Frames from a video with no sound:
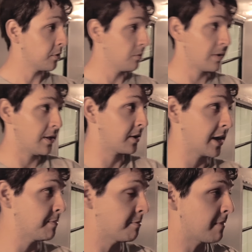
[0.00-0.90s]
Well,
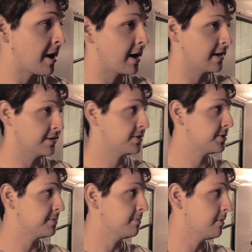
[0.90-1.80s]
keep in mind,
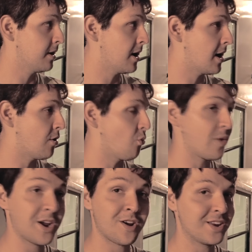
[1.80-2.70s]
uh,
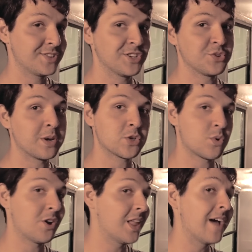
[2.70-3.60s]
we're in a situation
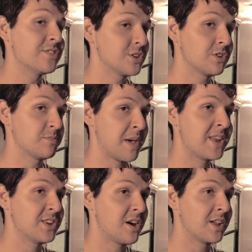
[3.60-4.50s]
where our lives don't
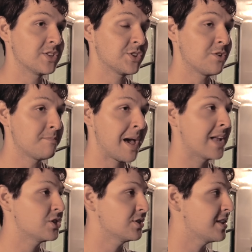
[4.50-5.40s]
depend on it. So
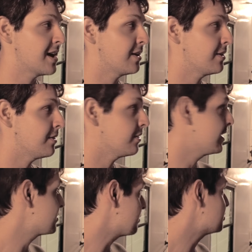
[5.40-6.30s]
imagine that
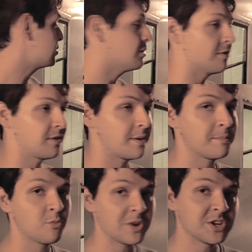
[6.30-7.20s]
these are two of them.
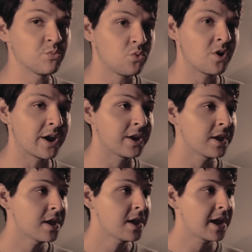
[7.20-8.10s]
We did one.
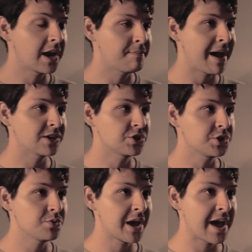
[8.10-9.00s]
And imagine
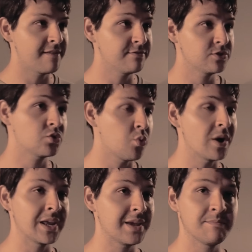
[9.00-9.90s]
you have
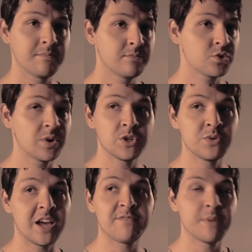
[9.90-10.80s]
20, 22
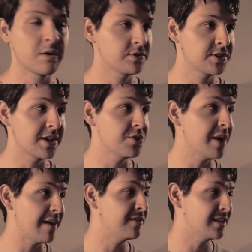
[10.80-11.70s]
lifeboats that you
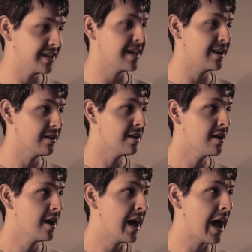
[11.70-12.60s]
have to get
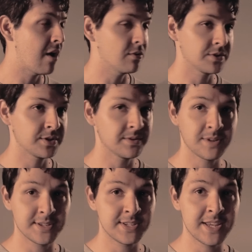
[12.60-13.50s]
out
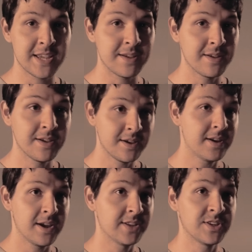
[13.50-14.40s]
to sea
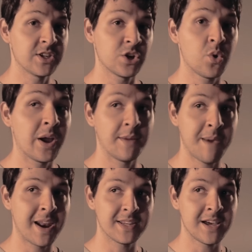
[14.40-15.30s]
in such a quick
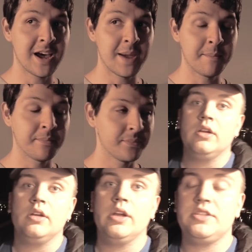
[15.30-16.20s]
amount of time.
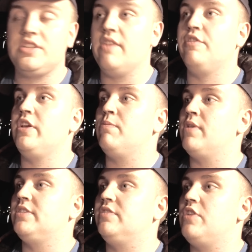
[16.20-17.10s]
It's definitely
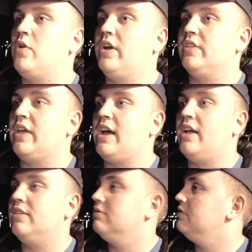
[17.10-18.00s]
impressive knowing
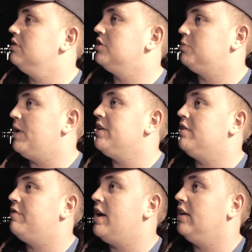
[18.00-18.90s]
that despite
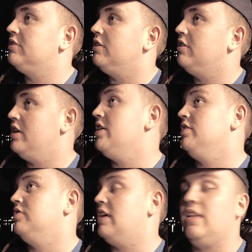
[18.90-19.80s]
the fact that
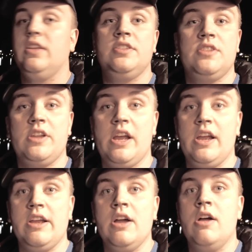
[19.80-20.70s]
these, at least
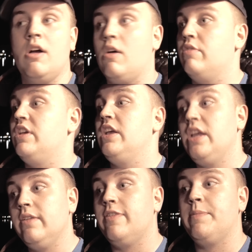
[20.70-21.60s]
today, are the
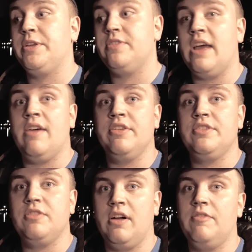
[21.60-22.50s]
infamous
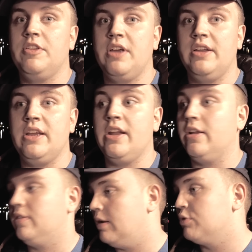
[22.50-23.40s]
davits of the
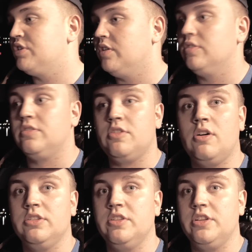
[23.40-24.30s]
Titanic, they were still
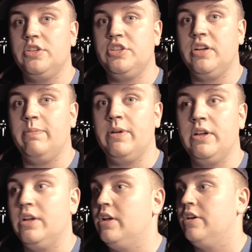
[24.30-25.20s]
installed in this ship
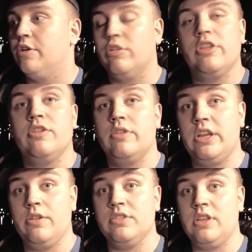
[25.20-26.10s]
nearly 30
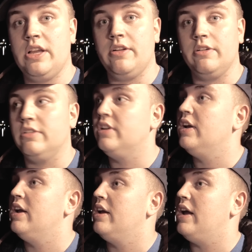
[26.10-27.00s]
years later.
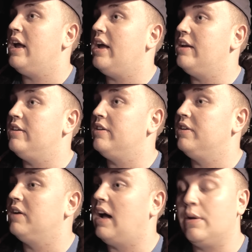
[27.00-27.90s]
And
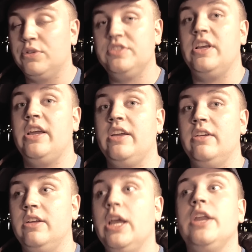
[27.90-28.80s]
I will say,
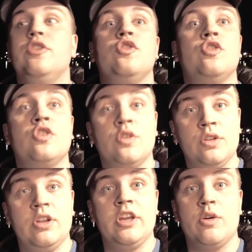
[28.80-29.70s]
it is
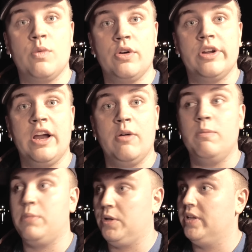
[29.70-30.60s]
certainly a workout
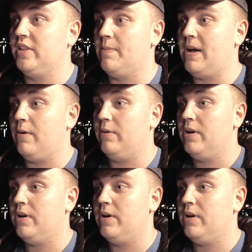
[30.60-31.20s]
pulling them out.